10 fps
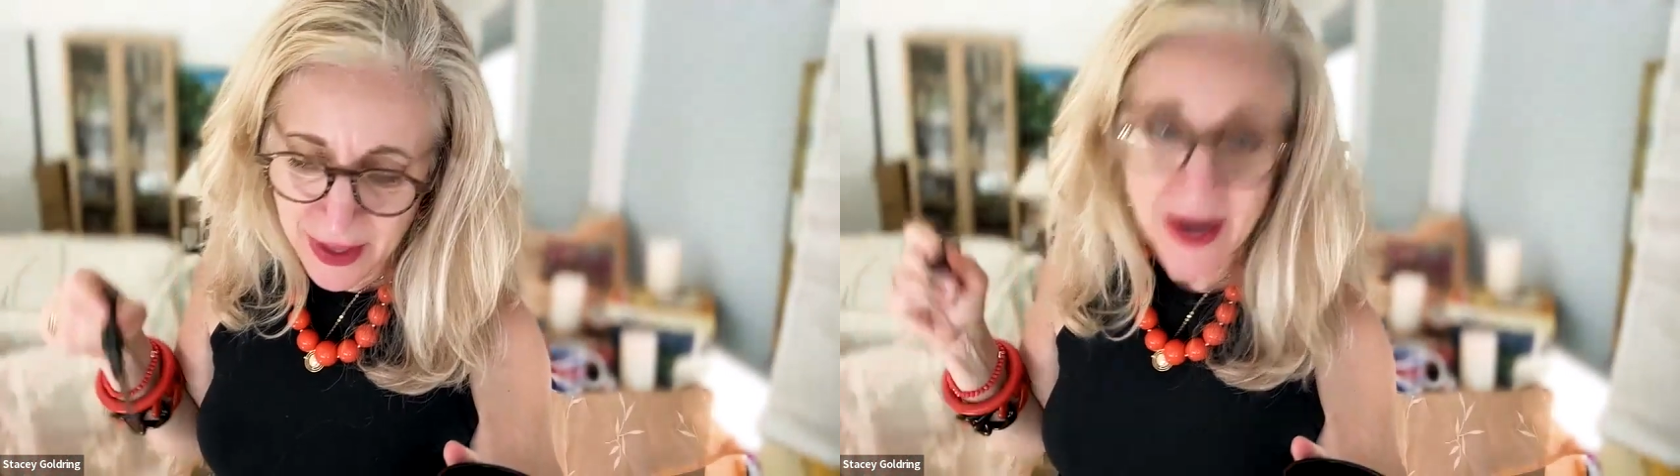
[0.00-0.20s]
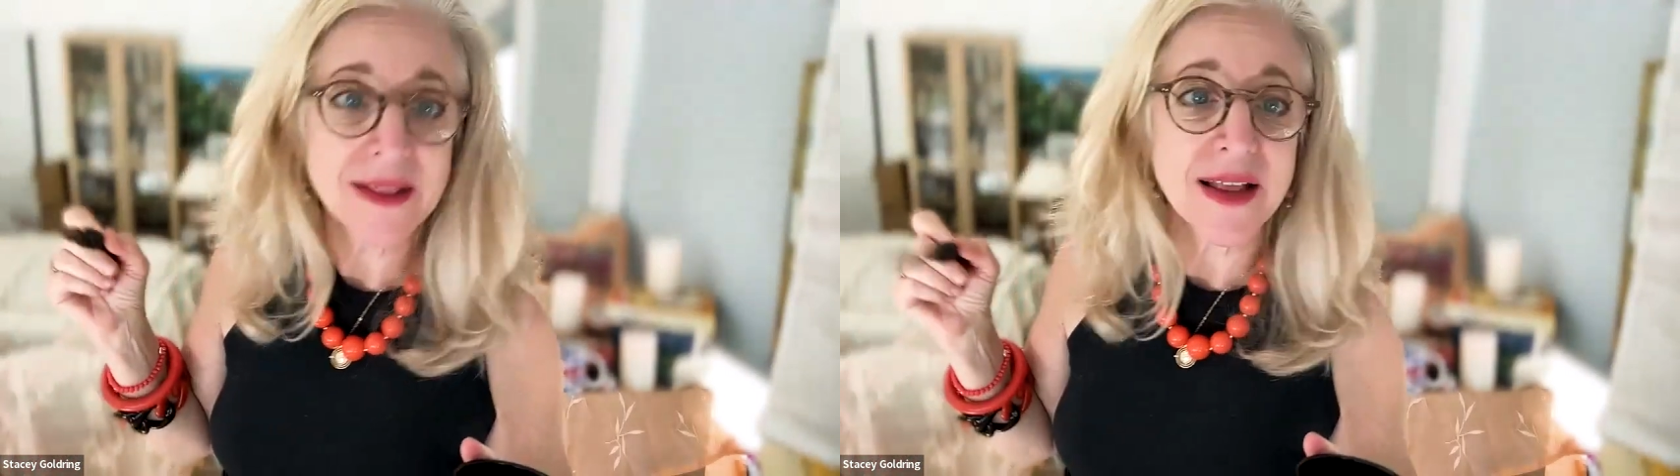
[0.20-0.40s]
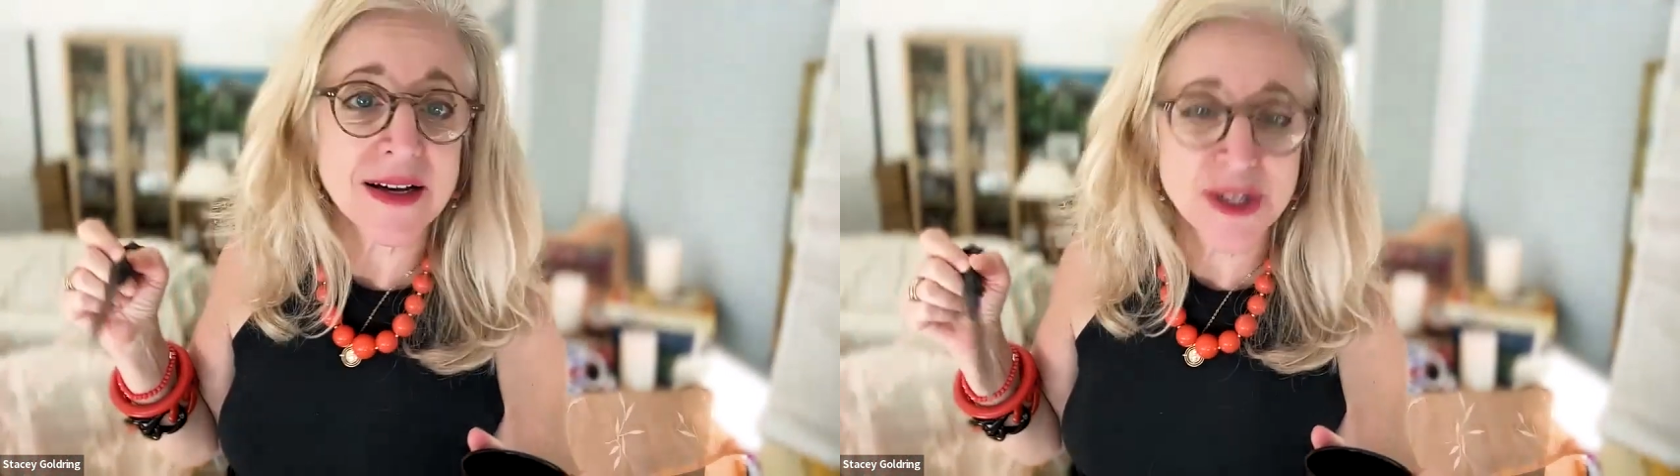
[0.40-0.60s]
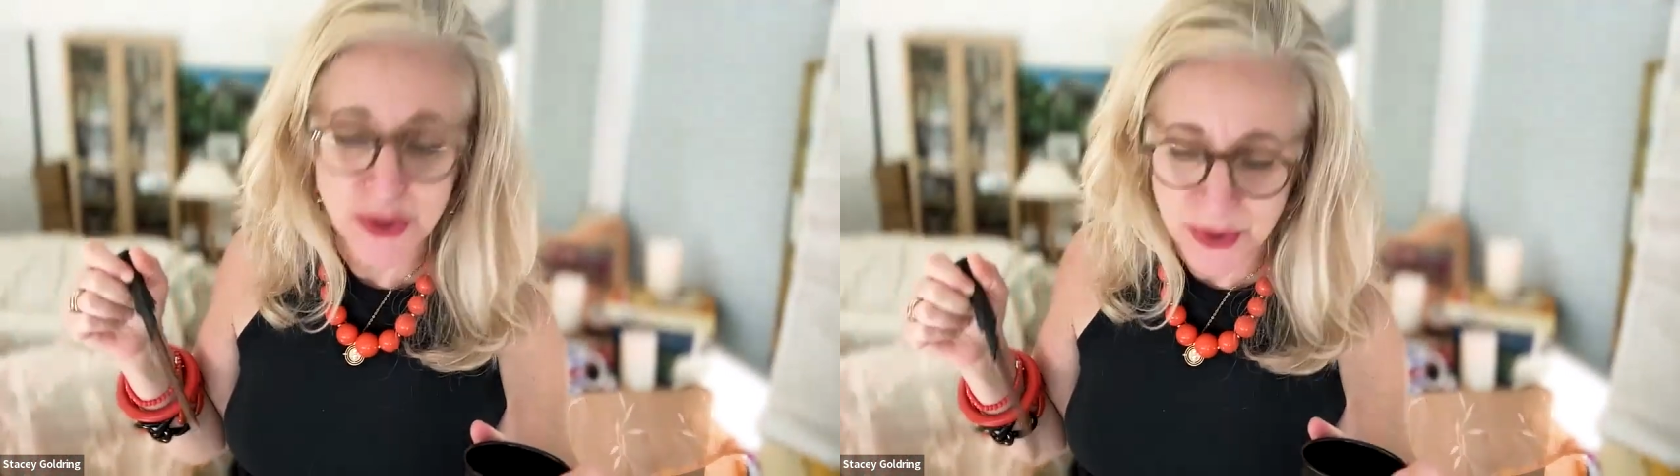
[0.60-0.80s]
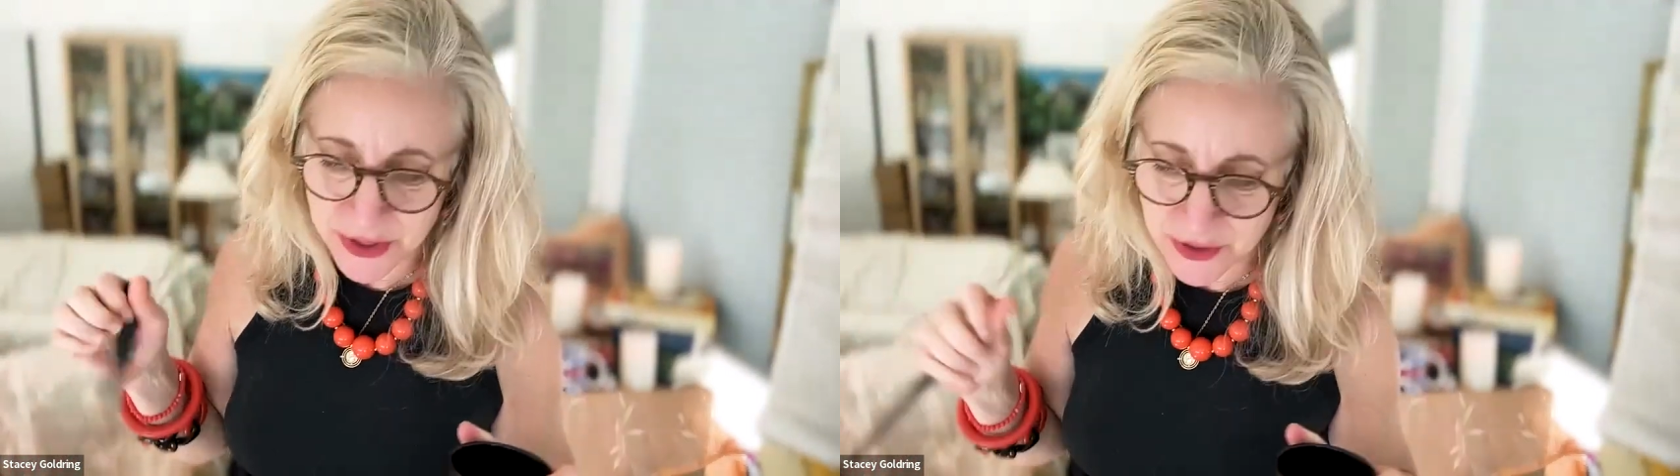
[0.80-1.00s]
unlocks
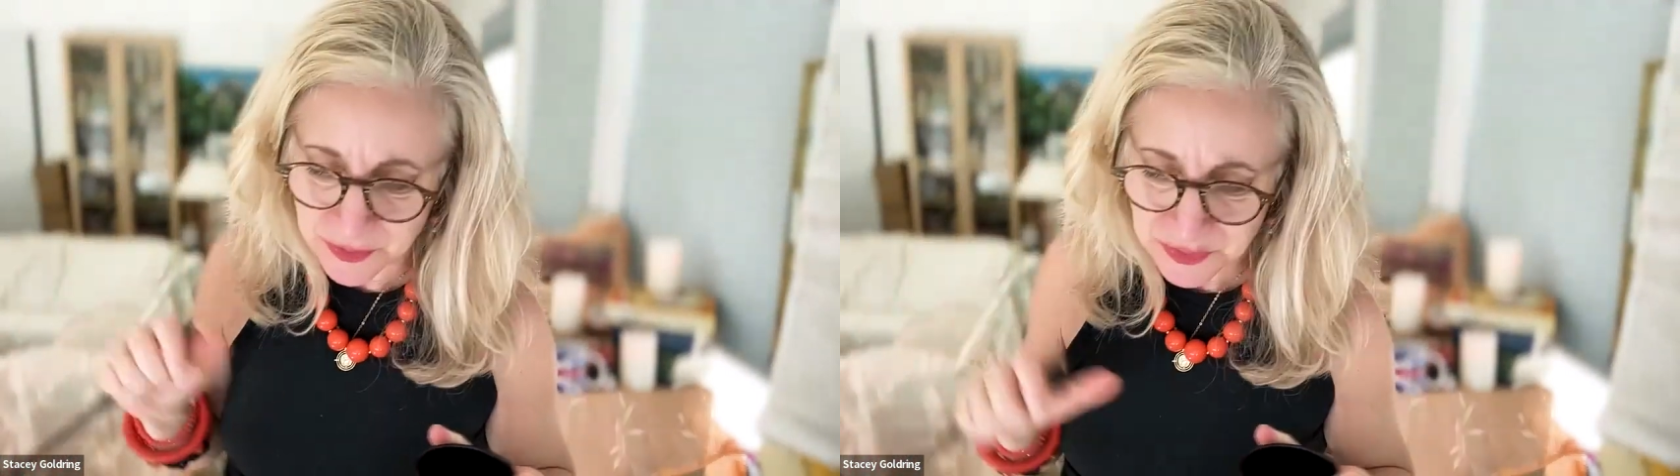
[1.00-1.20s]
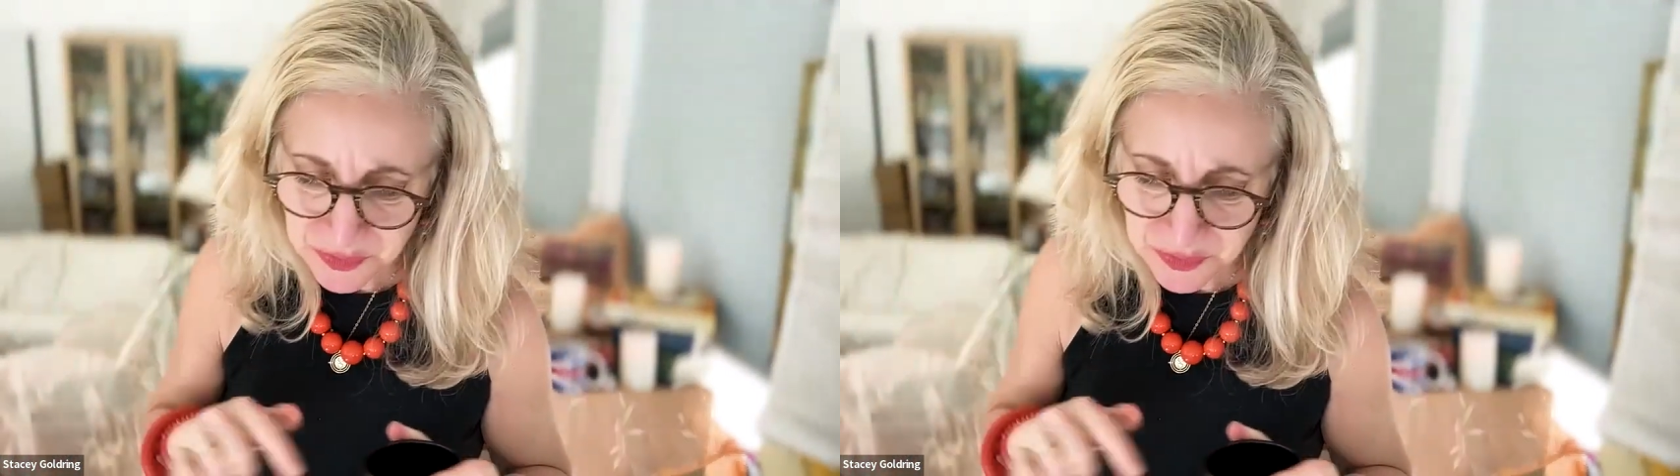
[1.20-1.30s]
doors.